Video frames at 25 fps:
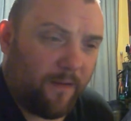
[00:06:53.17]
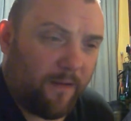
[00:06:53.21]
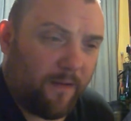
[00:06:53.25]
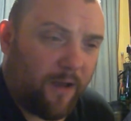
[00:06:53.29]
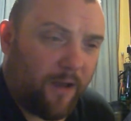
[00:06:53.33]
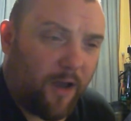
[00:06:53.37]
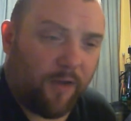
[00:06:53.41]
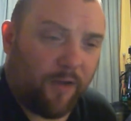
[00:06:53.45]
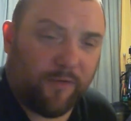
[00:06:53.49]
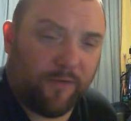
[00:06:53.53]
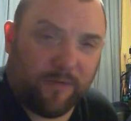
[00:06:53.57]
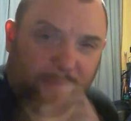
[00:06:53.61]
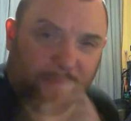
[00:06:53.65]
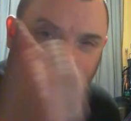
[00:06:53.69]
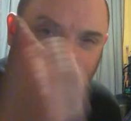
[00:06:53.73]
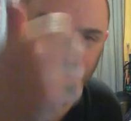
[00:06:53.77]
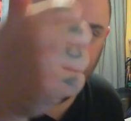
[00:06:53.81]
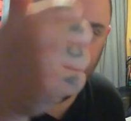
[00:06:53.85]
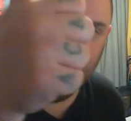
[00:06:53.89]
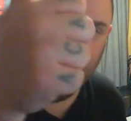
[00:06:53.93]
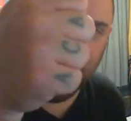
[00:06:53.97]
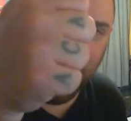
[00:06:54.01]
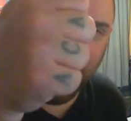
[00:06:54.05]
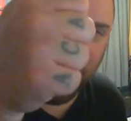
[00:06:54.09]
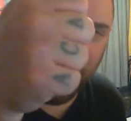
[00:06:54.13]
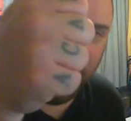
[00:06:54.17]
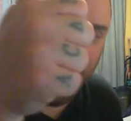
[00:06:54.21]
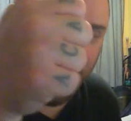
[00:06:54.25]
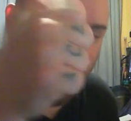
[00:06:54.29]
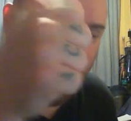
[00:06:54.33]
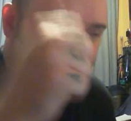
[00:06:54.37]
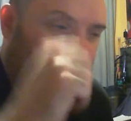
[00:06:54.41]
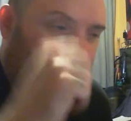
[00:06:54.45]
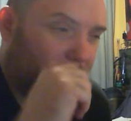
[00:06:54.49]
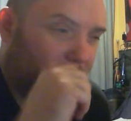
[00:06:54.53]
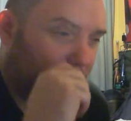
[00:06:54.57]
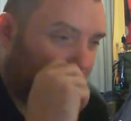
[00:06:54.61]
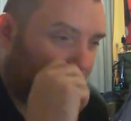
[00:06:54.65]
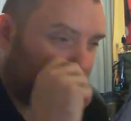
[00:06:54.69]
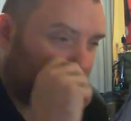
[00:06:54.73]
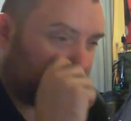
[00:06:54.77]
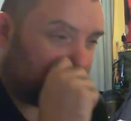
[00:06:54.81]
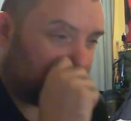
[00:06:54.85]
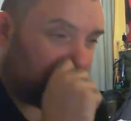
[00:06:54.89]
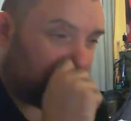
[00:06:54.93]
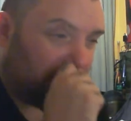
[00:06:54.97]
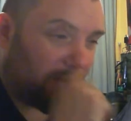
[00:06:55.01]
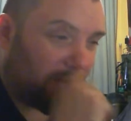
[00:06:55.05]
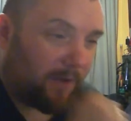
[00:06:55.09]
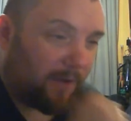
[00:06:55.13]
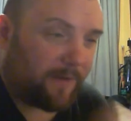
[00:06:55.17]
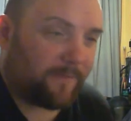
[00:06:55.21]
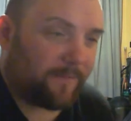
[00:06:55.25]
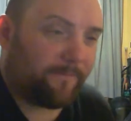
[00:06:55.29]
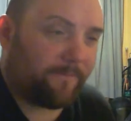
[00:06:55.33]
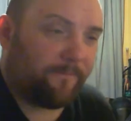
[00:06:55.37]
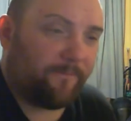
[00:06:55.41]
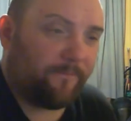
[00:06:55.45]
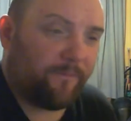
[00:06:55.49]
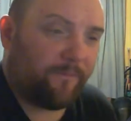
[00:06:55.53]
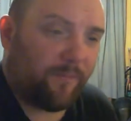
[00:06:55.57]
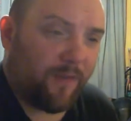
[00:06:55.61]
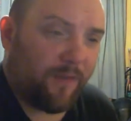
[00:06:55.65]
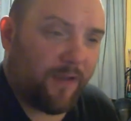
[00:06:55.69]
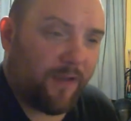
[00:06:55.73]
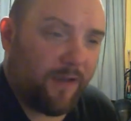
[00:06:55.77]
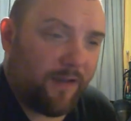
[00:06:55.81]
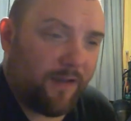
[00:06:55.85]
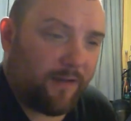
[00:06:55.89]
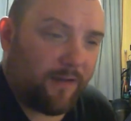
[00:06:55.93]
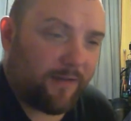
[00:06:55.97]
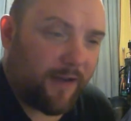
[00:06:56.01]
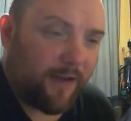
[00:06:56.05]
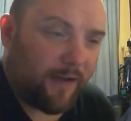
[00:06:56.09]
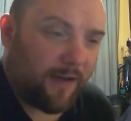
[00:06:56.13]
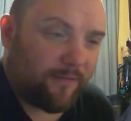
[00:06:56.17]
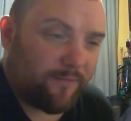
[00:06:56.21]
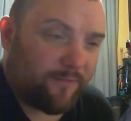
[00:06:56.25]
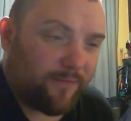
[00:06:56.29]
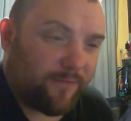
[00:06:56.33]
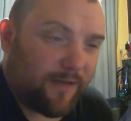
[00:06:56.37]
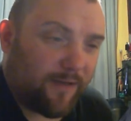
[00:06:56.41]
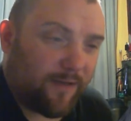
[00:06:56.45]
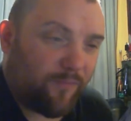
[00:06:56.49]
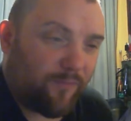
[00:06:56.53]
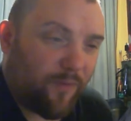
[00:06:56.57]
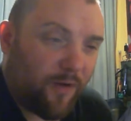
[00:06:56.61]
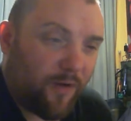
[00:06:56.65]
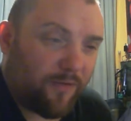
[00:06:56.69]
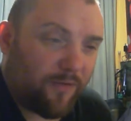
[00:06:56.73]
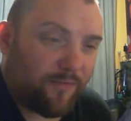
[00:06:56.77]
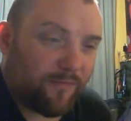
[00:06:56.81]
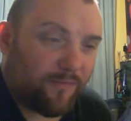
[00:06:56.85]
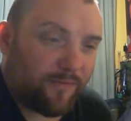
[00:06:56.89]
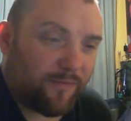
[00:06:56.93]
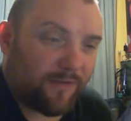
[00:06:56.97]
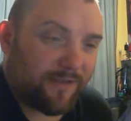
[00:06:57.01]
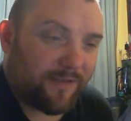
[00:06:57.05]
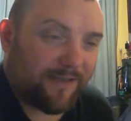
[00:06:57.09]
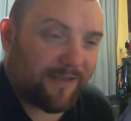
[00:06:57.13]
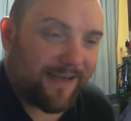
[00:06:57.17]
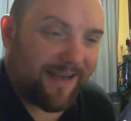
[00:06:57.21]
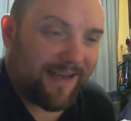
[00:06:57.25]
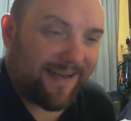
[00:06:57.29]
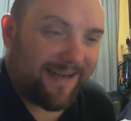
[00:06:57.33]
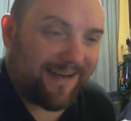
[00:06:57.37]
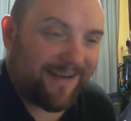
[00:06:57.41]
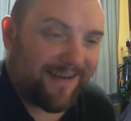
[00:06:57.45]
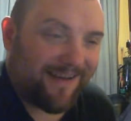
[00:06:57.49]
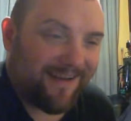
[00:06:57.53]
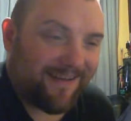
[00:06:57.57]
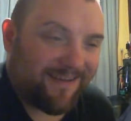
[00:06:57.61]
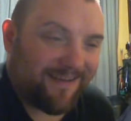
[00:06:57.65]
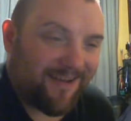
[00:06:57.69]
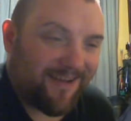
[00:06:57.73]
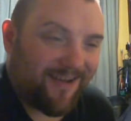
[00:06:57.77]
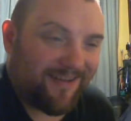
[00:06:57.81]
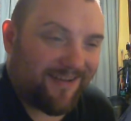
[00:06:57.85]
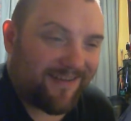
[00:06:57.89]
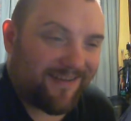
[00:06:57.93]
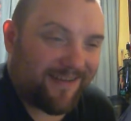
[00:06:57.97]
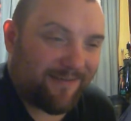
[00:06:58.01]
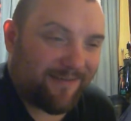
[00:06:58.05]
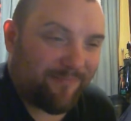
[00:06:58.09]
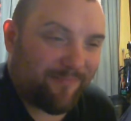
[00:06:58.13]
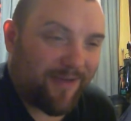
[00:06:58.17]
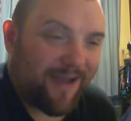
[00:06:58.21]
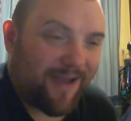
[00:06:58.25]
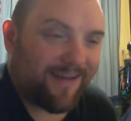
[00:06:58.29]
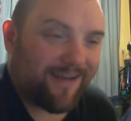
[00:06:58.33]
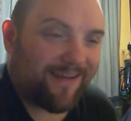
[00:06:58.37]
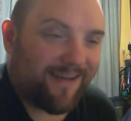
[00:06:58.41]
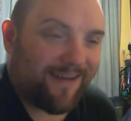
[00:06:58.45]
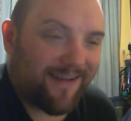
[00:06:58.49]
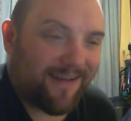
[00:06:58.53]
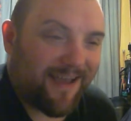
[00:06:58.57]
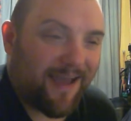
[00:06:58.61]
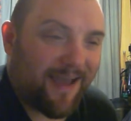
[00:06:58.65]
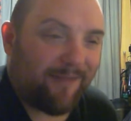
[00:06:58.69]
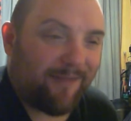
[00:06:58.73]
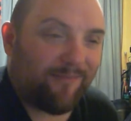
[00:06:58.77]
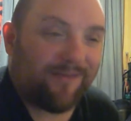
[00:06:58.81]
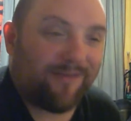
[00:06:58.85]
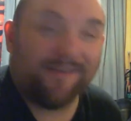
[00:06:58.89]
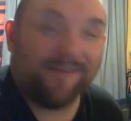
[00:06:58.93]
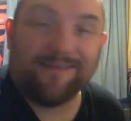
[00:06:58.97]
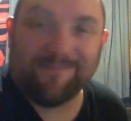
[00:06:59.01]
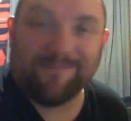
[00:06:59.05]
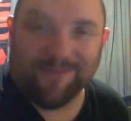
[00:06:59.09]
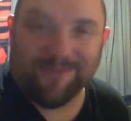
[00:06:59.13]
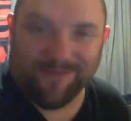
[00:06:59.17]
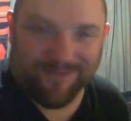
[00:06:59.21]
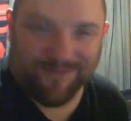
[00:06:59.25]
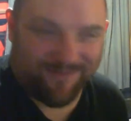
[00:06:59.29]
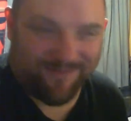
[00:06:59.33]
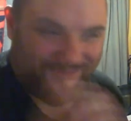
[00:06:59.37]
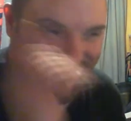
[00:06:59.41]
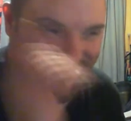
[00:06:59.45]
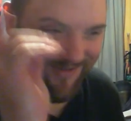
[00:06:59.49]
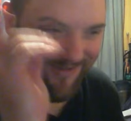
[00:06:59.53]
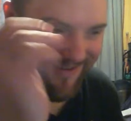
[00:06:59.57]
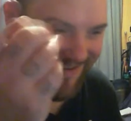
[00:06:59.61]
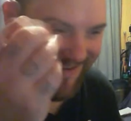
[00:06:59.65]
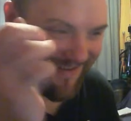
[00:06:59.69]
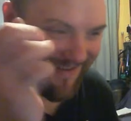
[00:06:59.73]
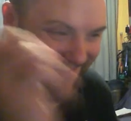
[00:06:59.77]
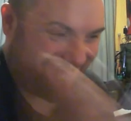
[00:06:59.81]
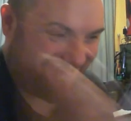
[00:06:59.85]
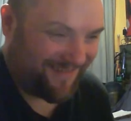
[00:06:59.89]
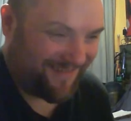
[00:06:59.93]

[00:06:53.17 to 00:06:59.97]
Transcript: Irishman, right, mate? Good to see you on. Tactical Zed waddles in, turns his back to the camera, and pulls a Mooney.